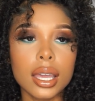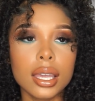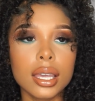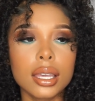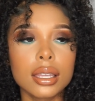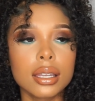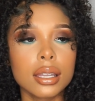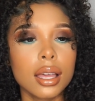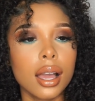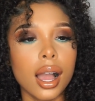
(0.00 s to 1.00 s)

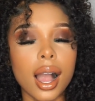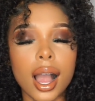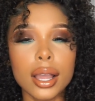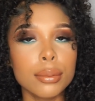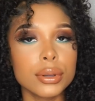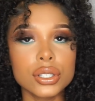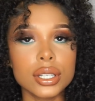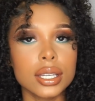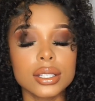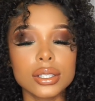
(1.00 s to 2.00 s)
and I
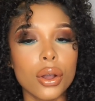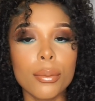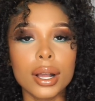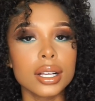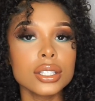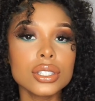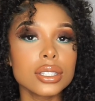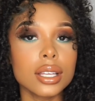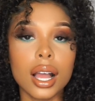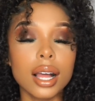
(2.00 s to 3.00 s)
appreciate it so
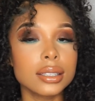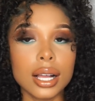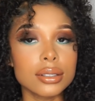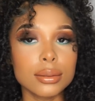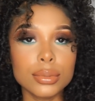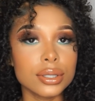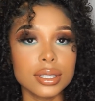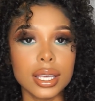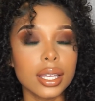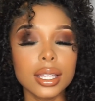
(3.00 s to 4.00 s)
much,
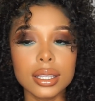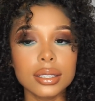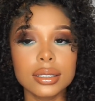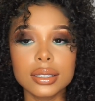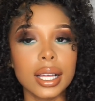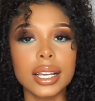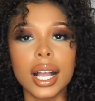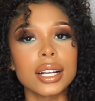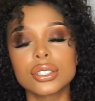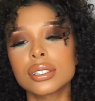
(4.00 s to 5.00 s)
1000%.
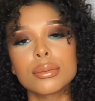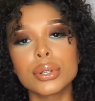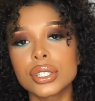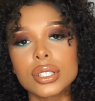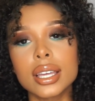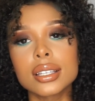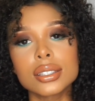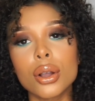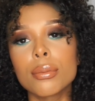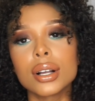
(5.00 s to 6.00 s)
Like, I just appreciate it
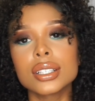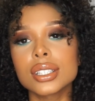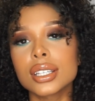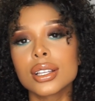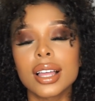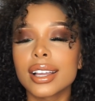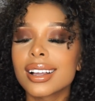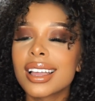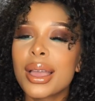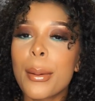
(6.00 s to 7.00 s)
so much, and it
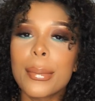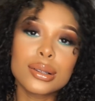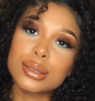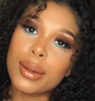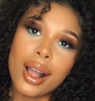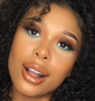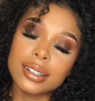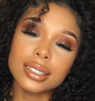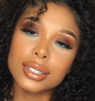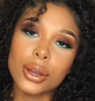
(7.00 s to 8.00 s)
like melts my
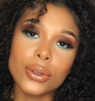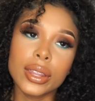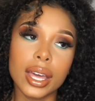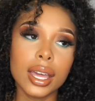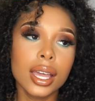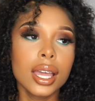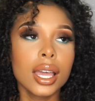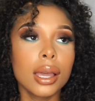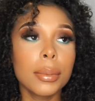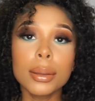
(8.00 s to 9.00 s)
heart to know that
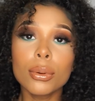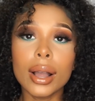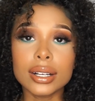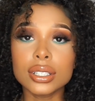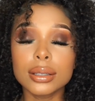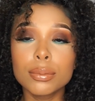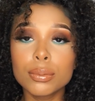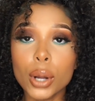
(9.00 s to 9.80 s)
people actually